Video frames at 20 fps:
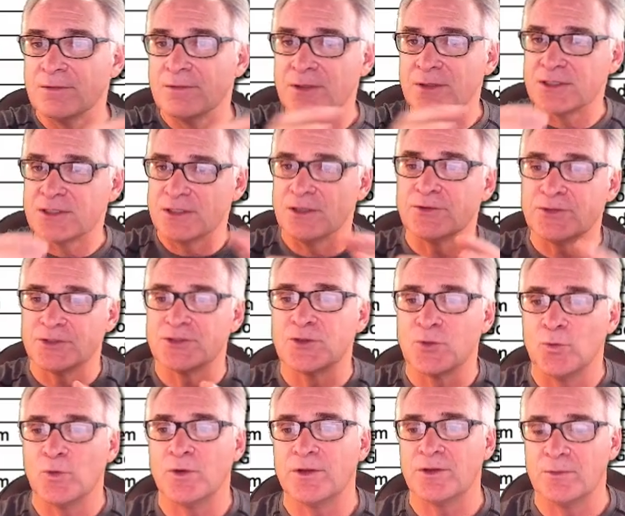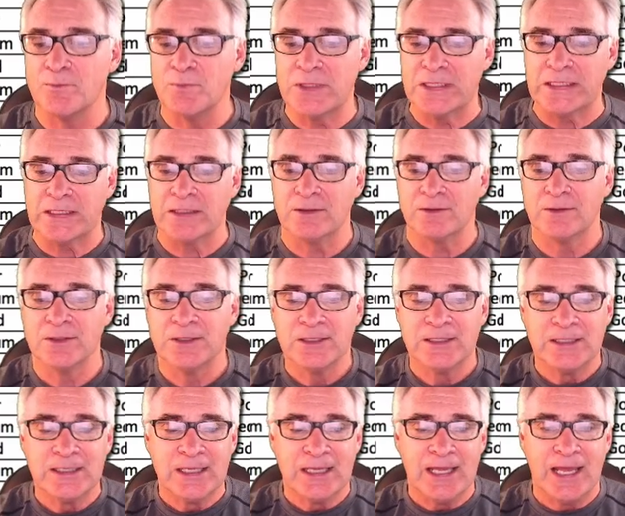Silt is the one in the middle.
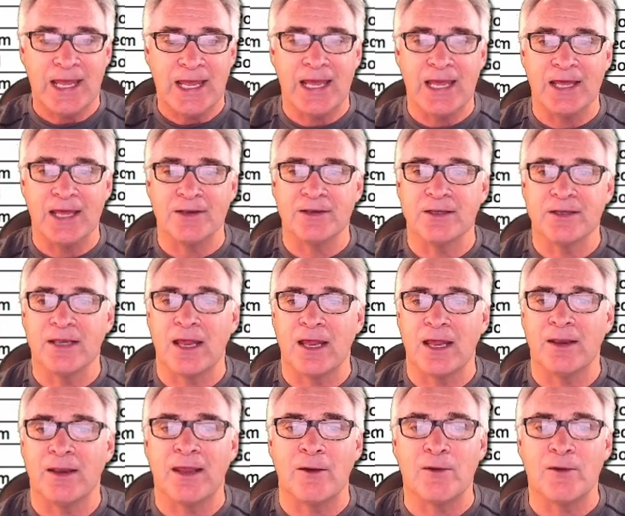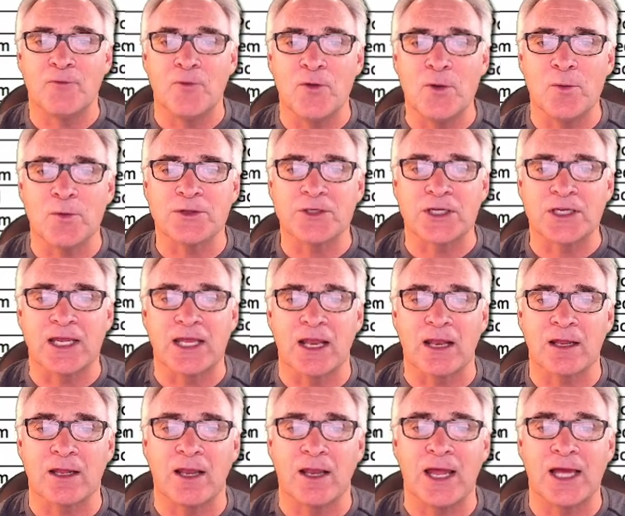And now, now if we were to
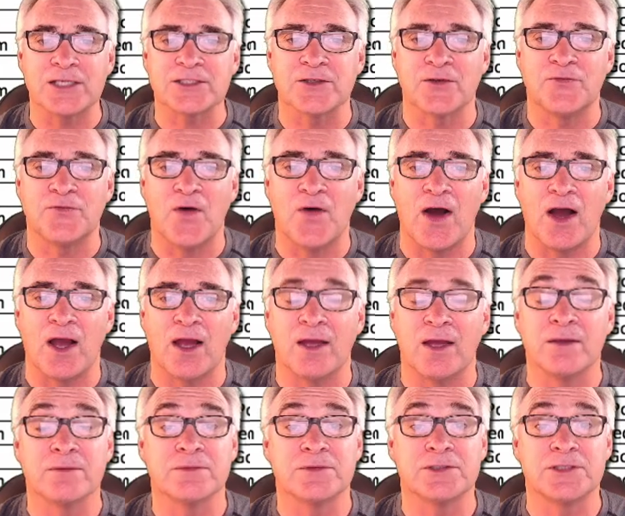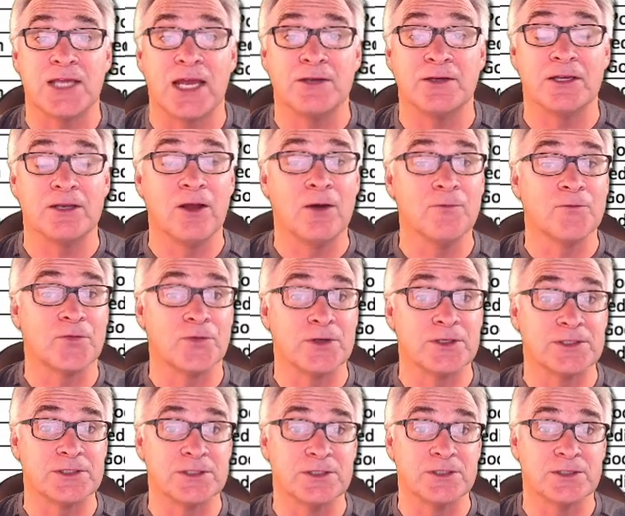classify sandy loam, for
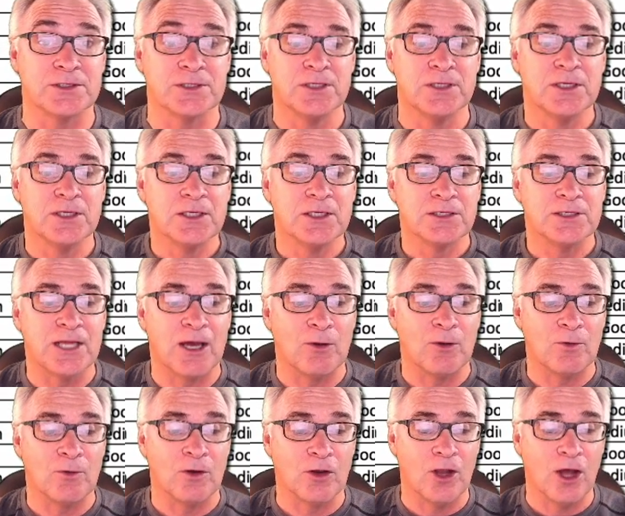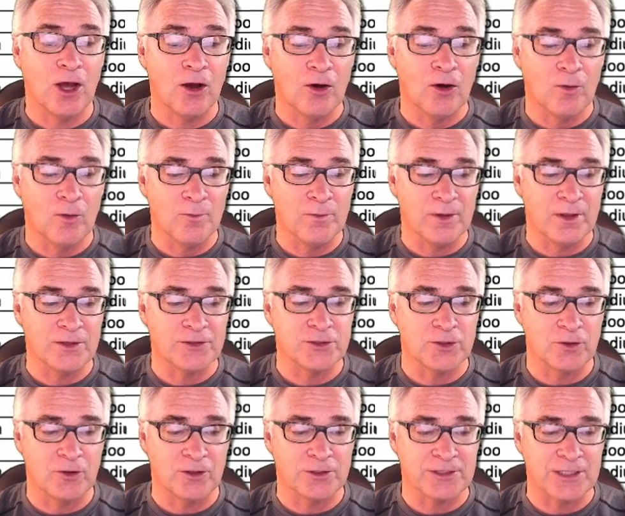instance, now loam, as
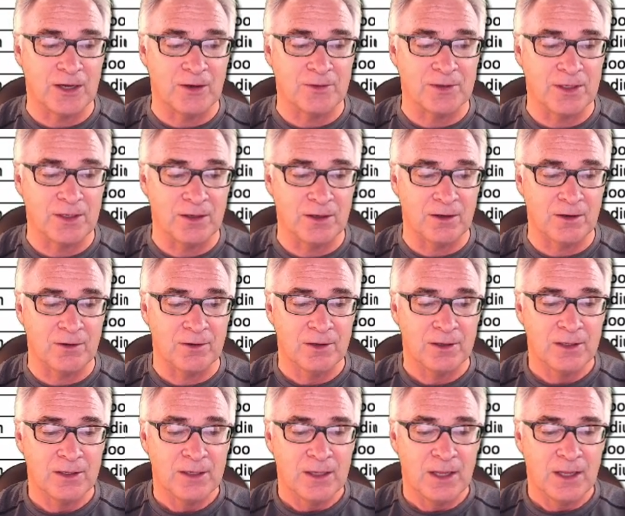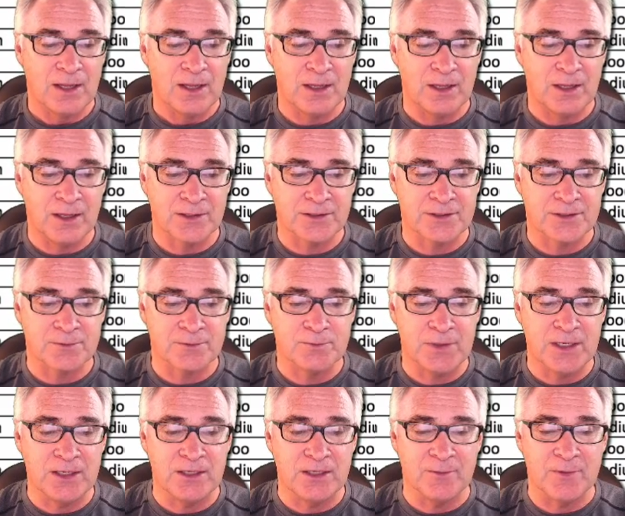you look down here, is
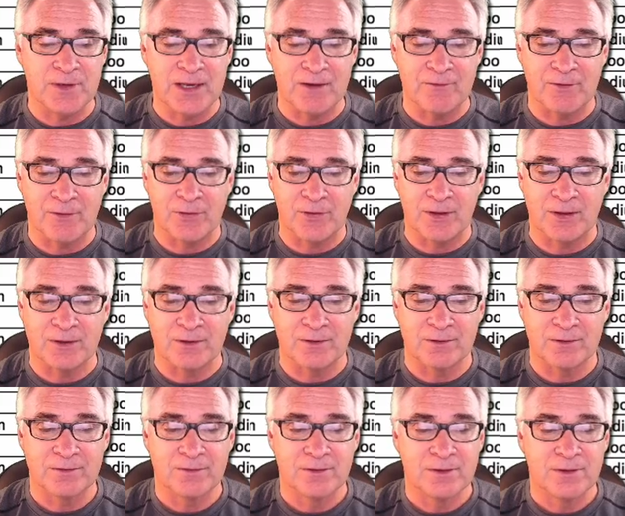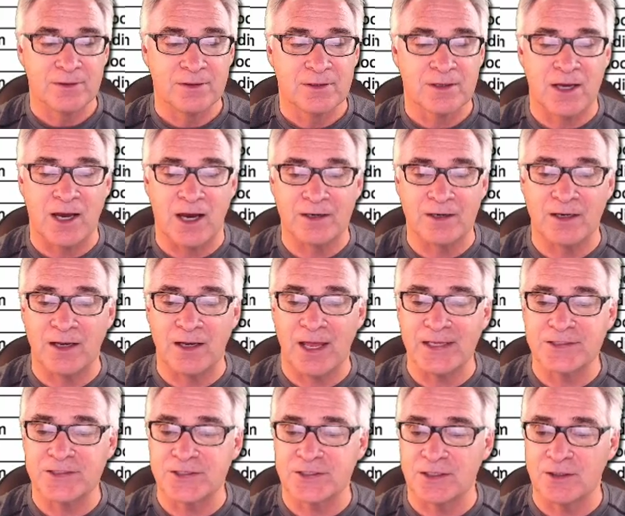medium in everything, kind of
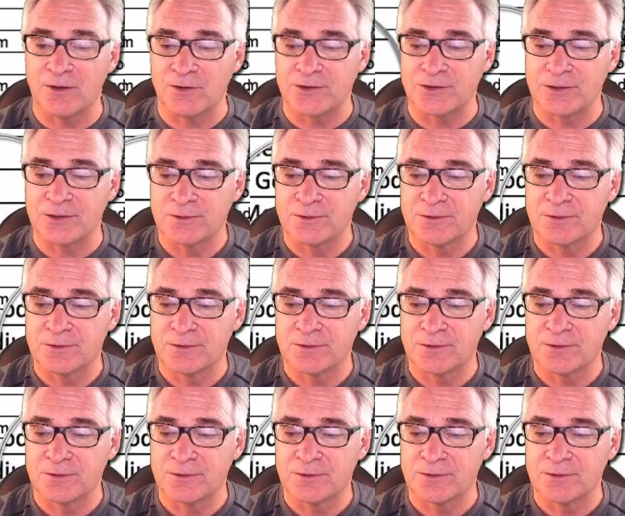like silt.